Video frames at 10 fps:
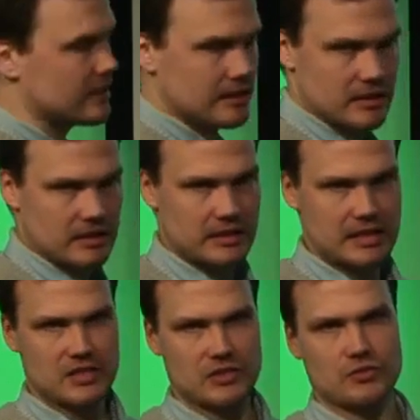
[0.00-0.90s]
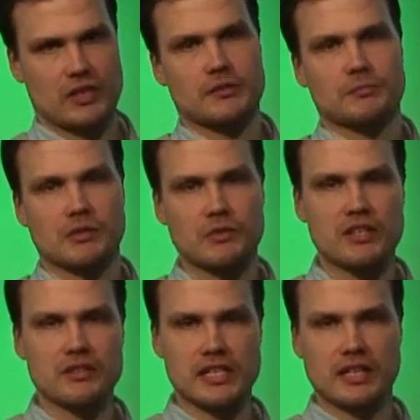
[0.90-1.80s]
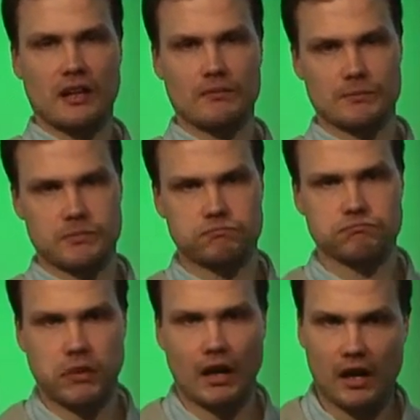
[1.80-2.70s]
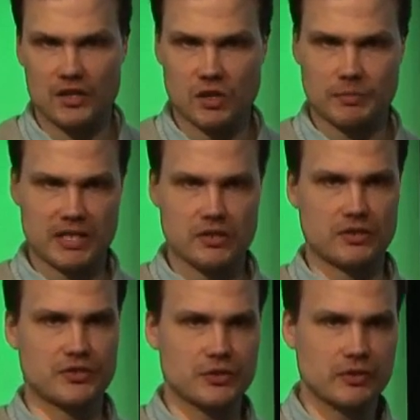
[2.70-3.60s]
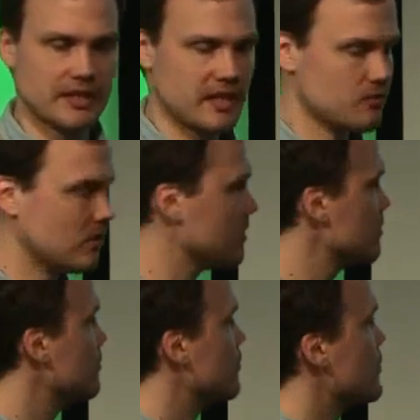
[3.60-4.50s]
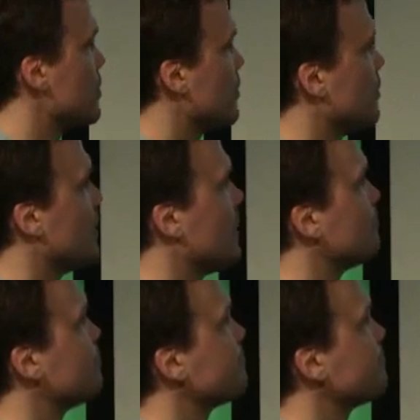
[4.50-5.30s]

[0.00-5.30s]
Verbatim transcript: in the citations, right? But we could take a, a larger picture to it as well. So, um,